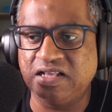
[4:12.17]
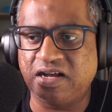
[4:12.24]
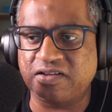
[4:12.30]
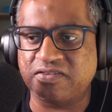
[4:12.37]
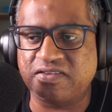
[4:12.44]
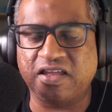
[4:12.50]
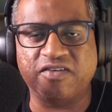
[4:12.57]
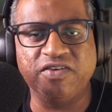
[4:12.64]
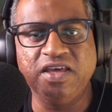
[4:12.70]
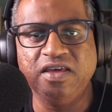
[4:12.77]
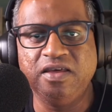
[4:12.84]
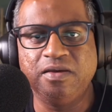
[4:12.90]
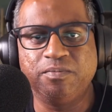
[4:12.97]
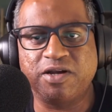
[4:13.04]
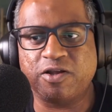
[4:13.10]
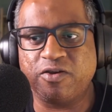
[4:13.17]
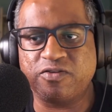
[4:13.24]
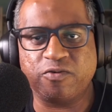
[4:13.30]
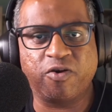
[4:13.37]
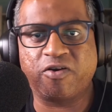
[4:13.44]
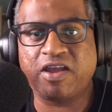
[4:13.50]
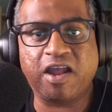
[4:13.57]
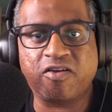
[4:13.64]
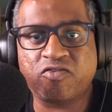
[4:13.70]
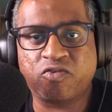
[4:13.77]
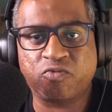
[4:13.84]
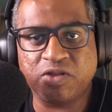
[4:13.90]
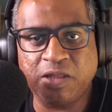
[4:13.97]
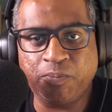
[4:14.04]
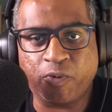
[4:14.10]
and a lot of stuff, but also her
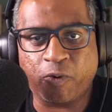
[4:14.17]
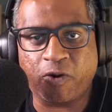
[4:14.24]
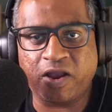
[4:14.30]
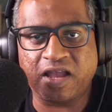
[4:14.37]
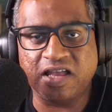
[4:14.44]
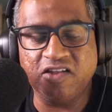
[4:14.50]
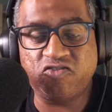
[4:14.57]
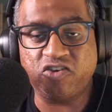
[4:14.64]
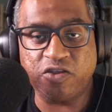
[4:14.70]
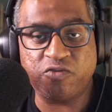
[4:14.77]
character is really boring